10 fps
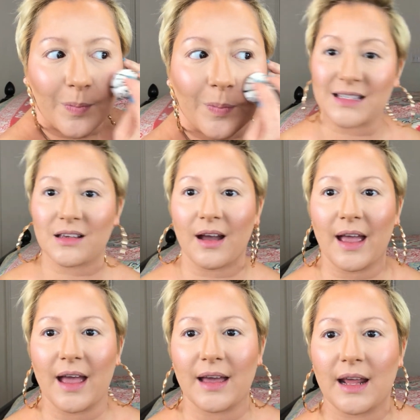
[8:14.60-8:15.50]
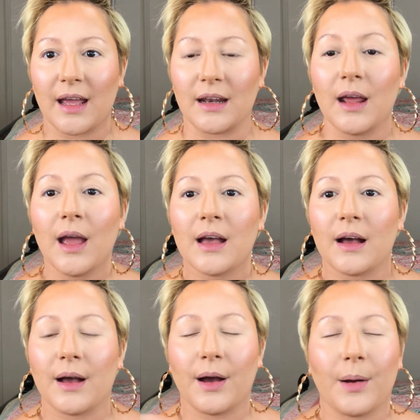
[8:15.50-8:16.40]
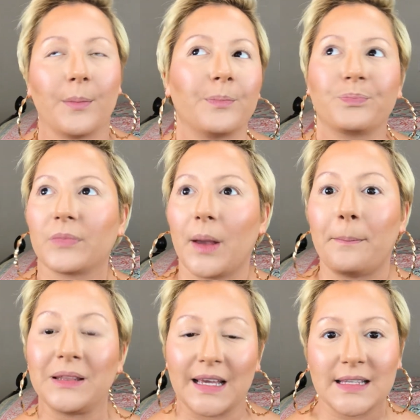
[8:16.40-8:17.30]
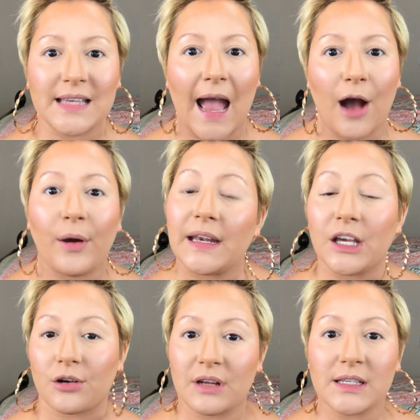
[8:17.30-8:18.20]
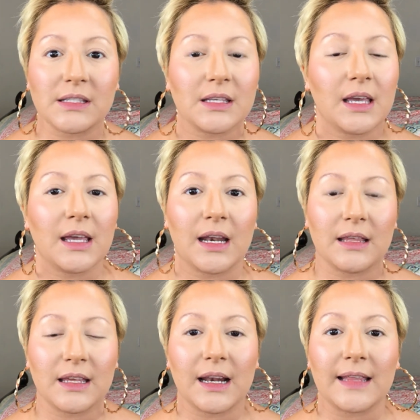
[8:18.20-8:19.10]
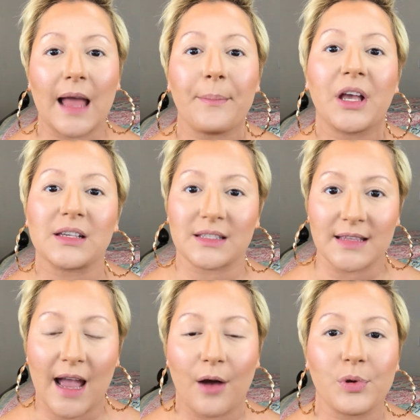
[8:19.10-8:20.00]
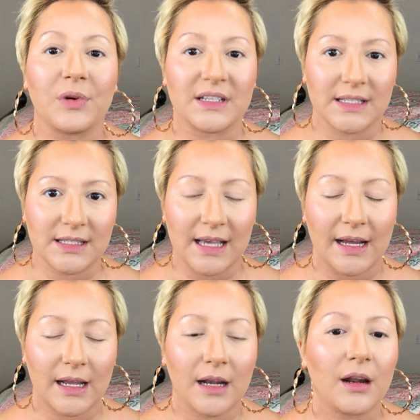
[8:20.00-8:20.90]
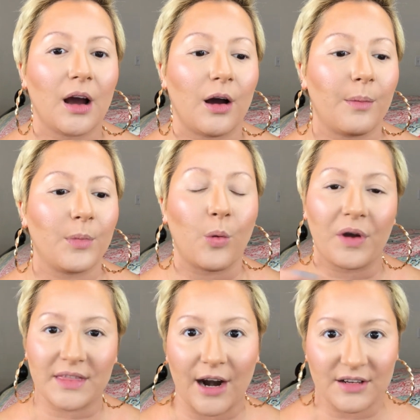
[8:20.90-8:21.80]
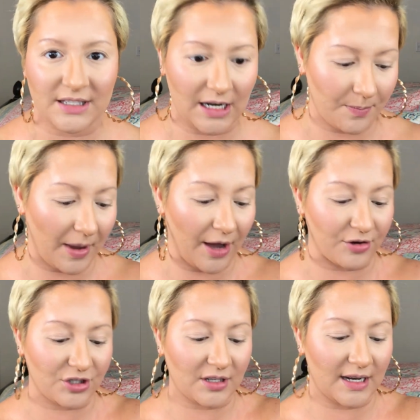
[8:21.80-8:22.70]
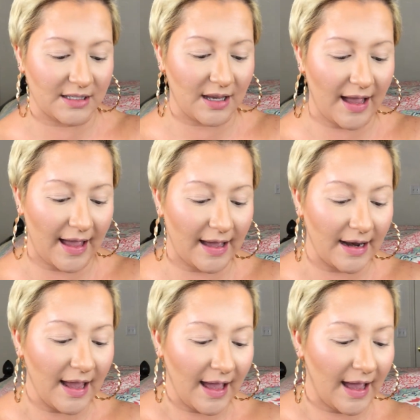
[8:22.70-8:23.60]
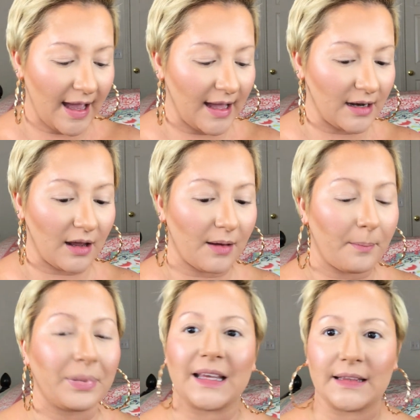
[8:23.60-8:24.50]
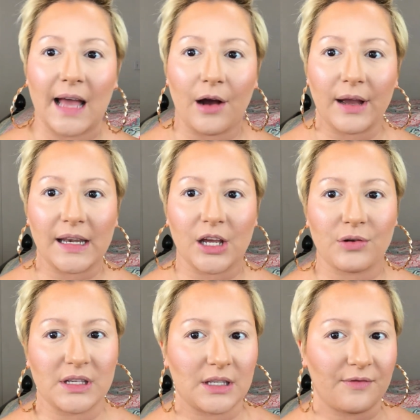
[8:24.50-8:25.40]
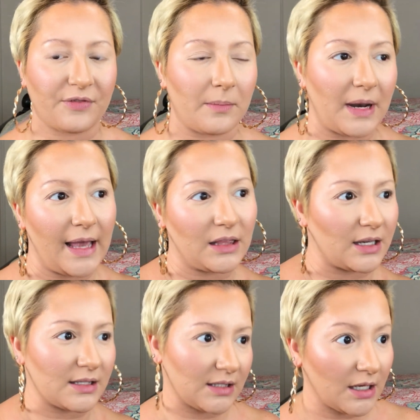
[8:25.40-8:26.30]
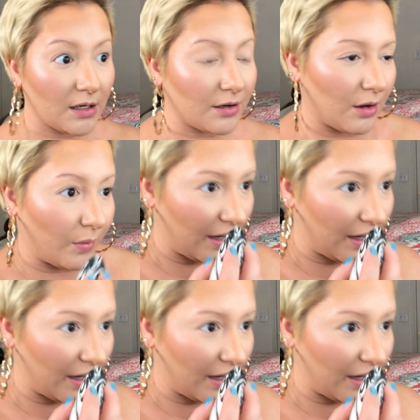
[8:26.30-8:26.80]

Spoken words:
Let's go ahead and blend out any creasing, anything like that, because now we want to set it with our setting powder. So let's go ahead and blend out any creasing from like the concealer or